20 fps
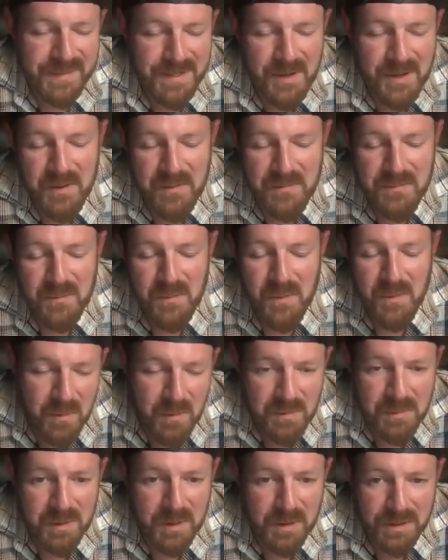of what
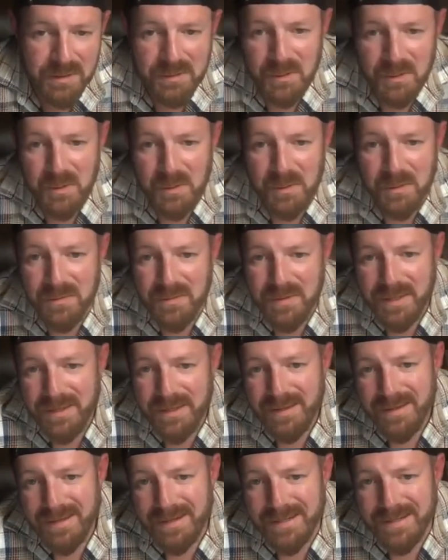we were going to do
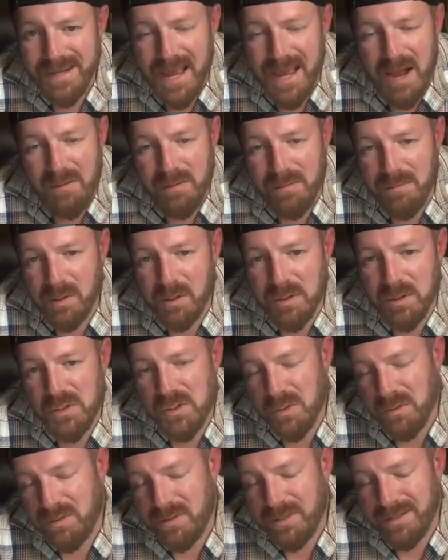and how we were going to
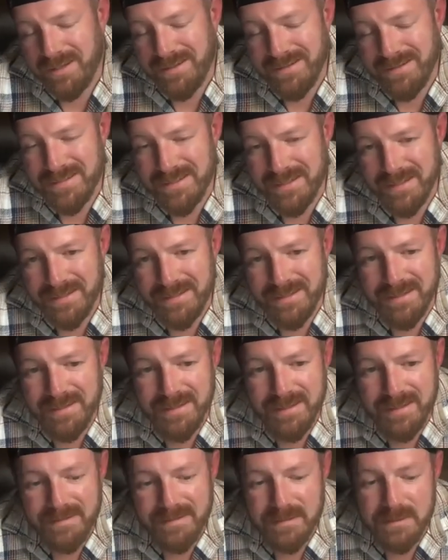shoot things and
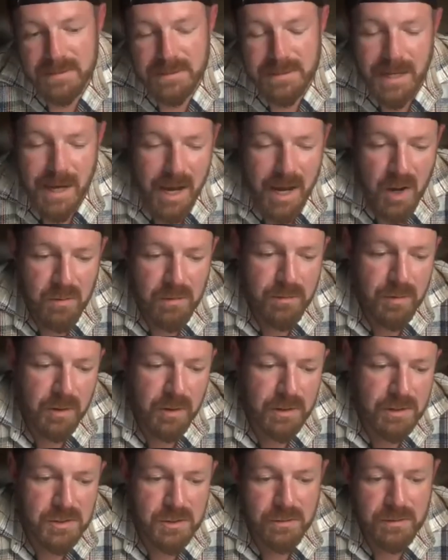the style we were
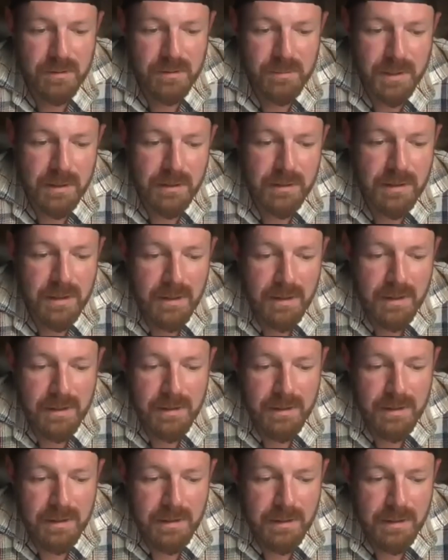going to shoot them in.
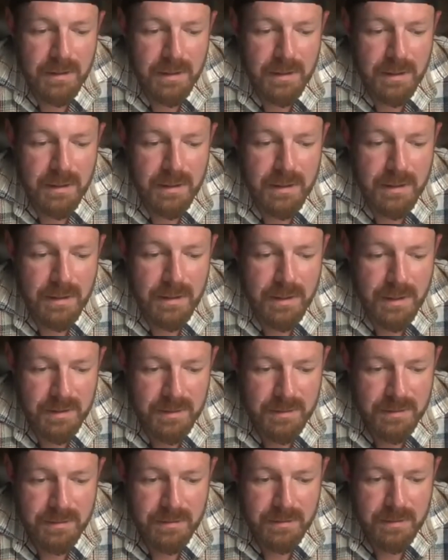
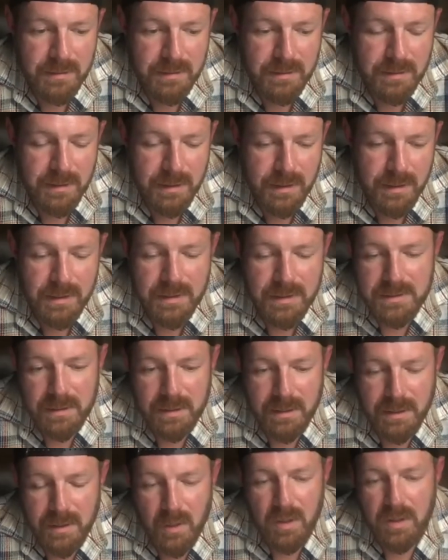And it is,
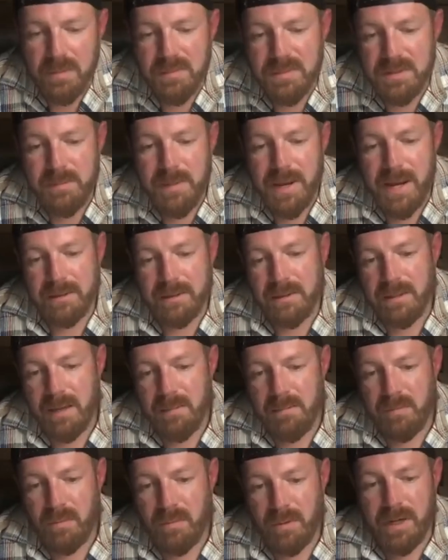it all comes back to
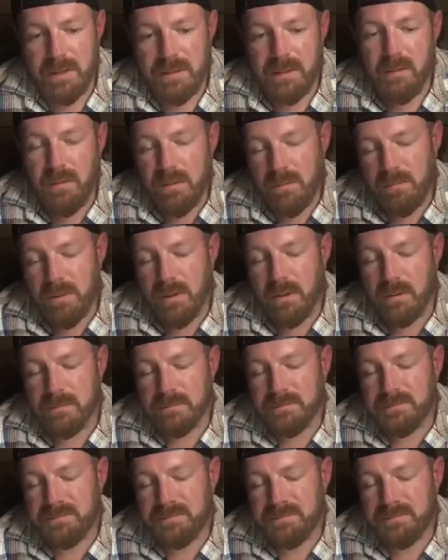that brand that we built.